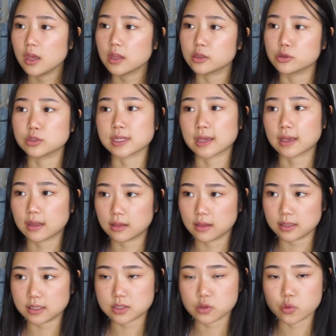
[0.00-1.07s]
there was like at
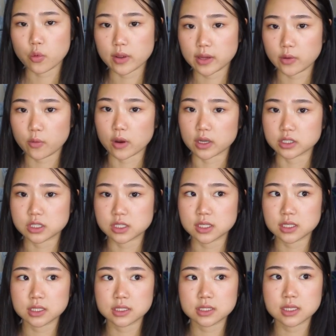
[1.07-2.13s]
least 20
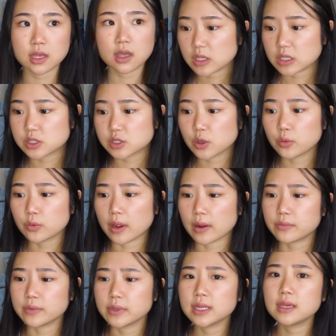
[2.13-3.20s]
questions. So I
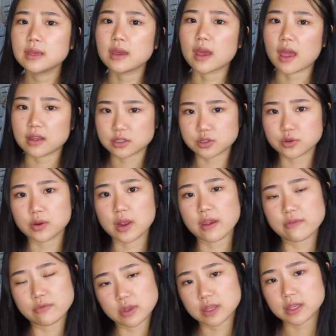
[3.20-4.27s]
really answered
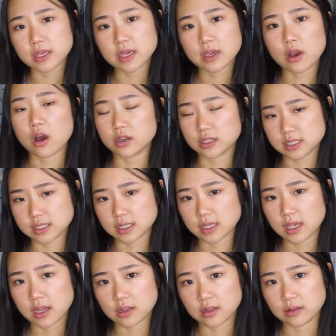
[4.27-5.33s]
everything
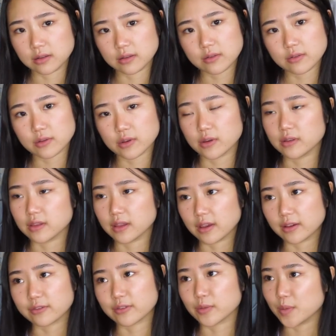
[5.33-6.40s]
honestly and
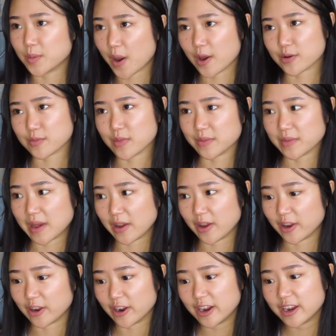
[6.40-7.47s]
like from the bottom of my
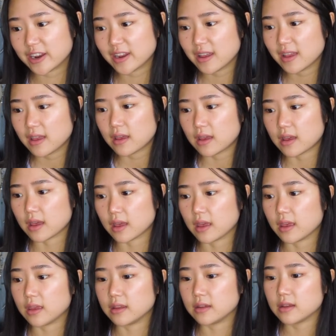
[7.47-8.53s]
heart.
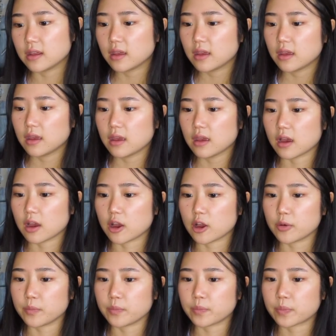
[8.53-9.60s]
And
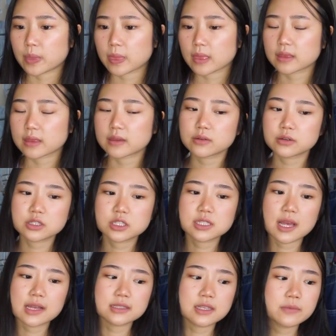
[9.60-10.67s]
they were just
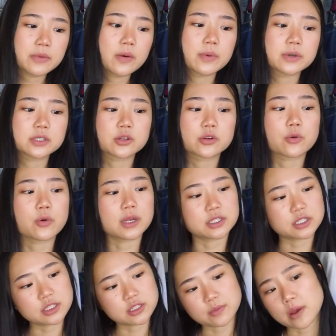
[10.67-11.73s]
asking me a bunch of
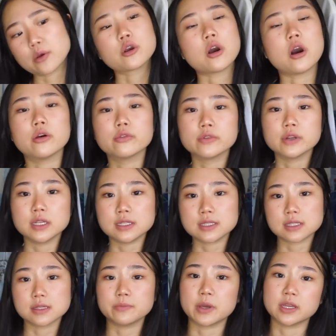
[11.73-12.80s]
questions about
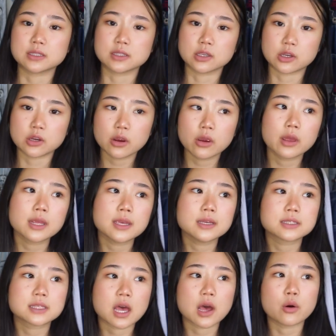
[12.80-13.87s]
confidence and my
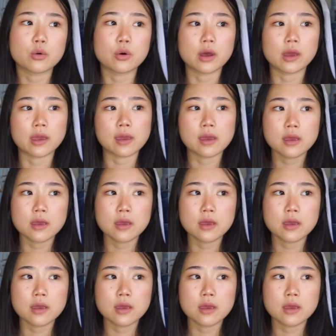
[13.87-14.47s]
insecurities, how I